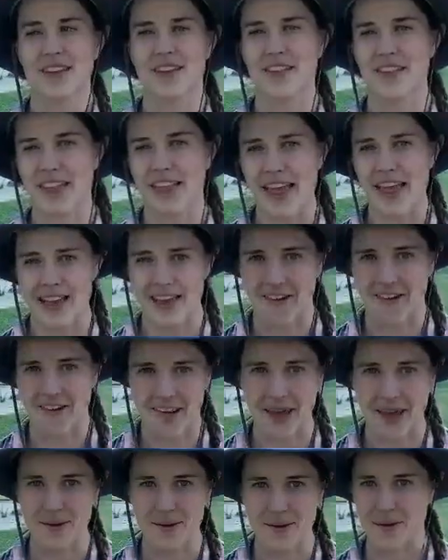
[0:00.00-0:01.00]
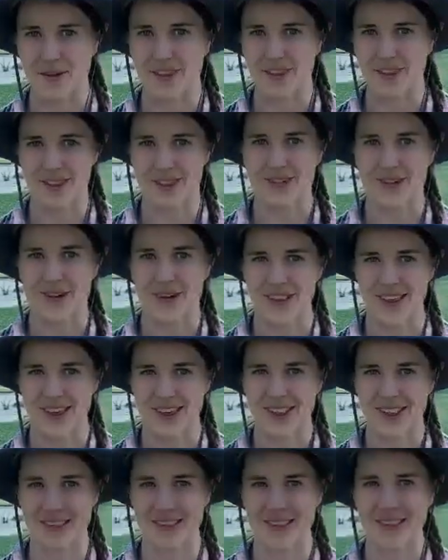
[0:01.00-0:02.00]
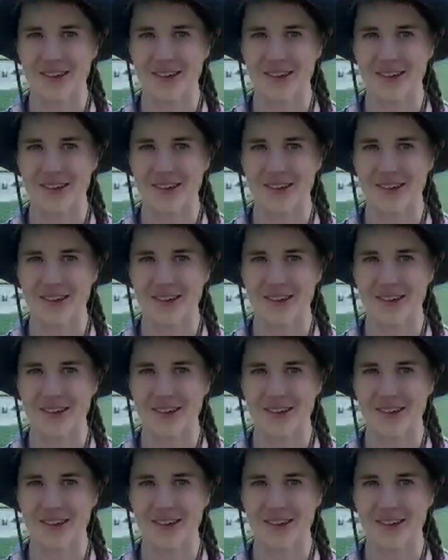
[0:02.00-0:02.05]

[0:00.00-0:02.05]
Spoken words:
And so that's how I came up with this question.